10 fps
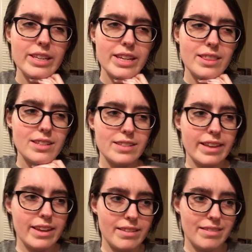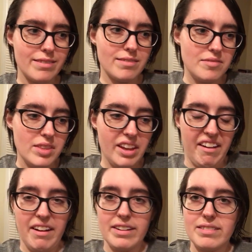get that's like the
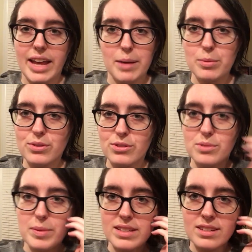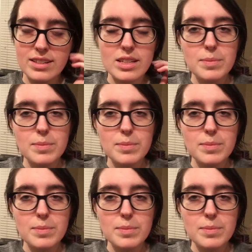hot apple juice basically.